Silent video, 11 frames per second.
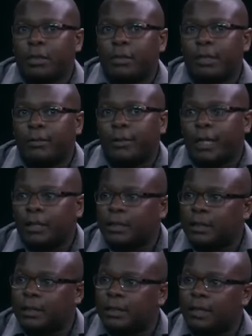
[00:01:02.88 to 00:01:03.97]
they
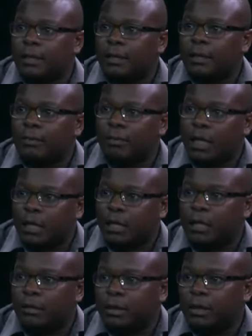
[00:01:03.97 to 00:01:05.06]
practice
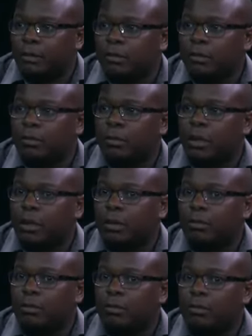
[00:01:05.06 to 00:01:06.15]
agricultural
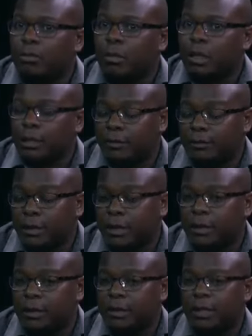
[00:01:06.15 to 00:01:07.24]

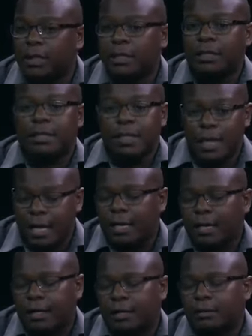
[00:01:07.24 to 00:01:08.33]
activities and
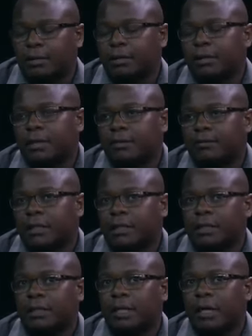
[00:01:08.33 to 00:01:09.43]
non-agricultural
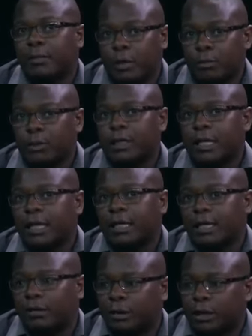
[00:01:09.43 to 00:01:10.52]
activities, but mostly
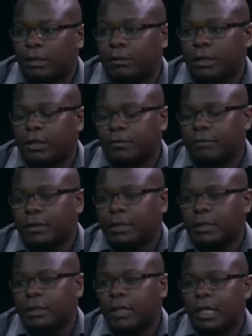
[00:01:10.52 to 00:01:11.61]
agricultural
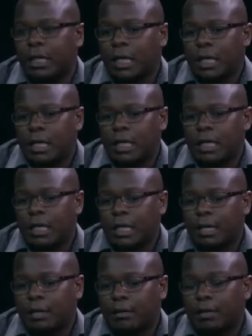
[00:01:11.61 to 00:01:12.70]
activities. And
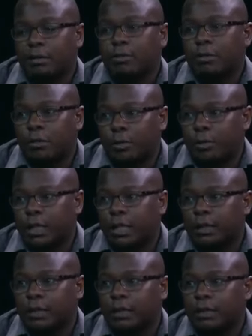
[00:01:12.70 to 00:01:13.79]
they do crop
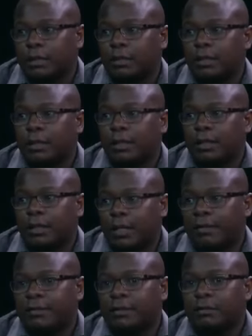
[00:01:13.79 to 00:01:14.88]
production and
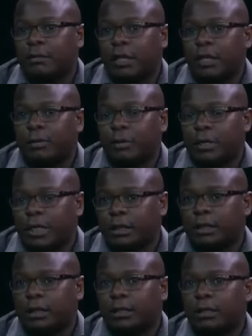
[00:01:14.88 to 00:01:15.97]
livestock
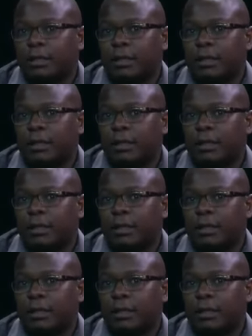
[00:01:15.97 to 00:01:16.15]
production.